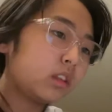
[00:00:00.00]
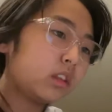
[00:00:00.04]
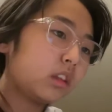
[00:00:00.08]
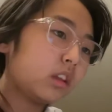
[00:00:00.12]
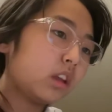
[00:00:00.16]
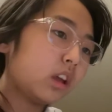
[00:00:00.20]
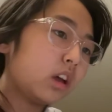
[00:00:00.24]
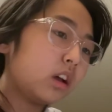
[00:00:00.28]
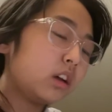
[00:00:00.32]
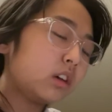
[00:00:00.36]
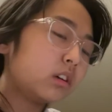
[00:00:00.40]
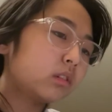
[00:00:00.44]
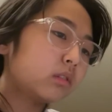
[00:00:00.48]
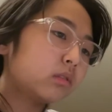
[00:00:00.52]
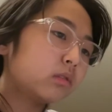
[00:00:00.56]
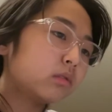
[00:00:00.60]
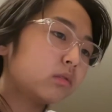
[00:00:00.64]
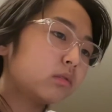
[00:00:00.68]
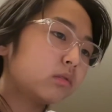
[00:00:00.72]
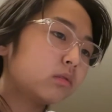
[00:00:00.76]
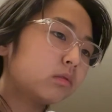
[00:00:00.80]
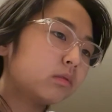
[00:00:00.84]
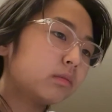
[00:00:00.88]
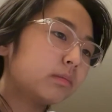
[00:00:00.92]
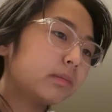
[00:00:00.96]
Oh,
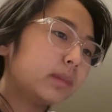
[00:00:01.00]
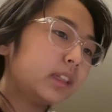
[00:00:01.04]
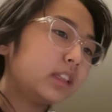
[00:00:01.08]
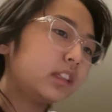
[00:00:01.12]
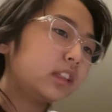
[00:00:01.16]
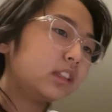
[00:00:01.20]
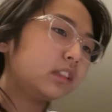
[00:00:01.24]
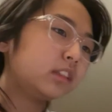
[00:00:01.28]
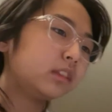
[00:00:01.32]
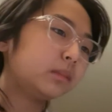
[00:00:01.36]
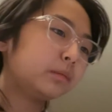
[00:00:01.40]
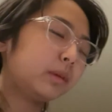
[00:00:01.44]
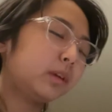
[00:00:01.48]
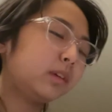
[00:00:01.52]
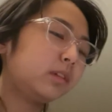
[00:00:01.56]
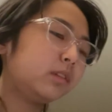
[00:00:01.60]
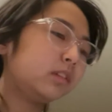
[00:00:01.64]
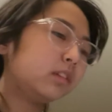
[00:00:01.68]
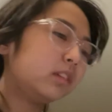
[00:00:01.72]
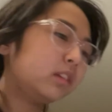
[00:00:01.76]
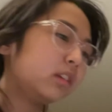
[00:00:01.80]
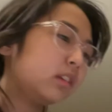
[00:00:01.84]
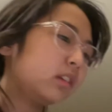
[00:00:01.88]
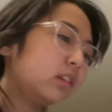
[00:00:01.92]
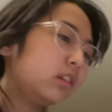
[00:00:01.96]
My teacher
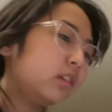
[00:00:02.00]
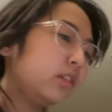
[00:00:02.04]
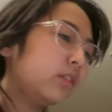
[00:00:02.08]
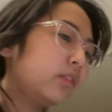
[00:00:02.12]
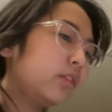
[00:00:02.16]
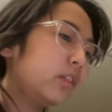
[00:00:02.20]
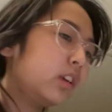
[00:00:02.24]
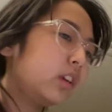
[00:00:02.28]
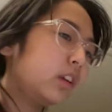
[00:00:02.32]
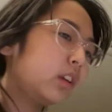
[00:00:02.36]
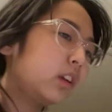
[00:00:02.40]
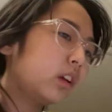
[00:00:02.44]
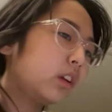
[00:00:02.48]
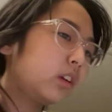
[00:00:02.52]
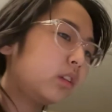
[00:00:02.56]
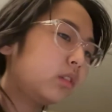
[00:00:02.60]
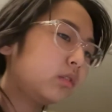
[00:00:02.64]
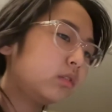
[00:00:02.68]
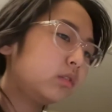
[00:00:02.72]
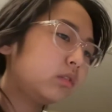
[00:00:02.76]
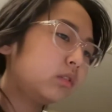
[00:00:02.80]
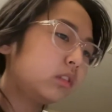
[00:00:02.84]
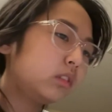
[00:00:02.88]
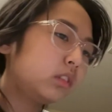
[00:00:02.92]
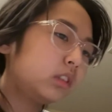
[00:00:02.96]
posted a new video
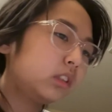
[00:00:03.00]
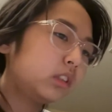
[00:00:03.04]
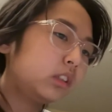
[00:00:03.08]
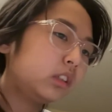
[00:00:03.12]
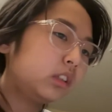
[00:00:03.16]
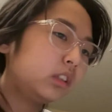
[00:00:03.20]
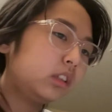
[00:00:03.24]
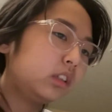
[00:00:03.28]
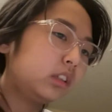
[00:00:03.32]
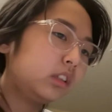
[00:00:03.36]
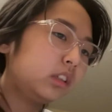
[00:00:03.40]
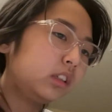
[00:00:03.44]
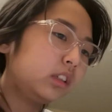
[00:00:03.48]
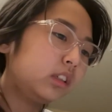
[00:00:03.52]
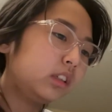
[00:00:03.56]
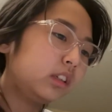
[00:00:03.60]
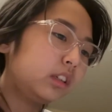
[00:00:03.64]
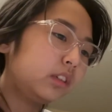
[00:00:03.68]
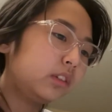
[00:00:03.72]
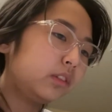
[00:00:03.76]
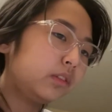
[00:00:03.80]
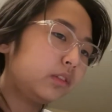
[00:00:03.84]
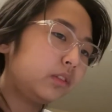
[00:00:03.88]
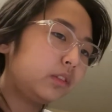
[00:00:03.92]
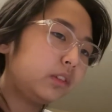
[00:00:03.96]

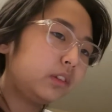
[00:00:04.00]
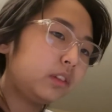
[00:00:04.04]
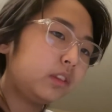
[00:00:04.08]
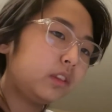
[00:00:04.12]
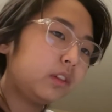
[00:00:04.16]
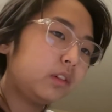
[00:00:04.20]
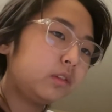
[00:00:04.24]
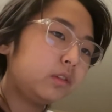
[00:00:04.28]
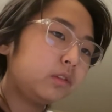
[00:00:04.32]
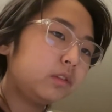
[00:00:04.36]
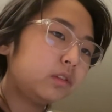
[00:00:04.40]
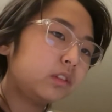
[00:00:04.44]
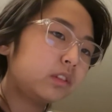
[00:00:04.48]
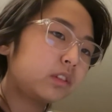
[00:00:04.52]
for those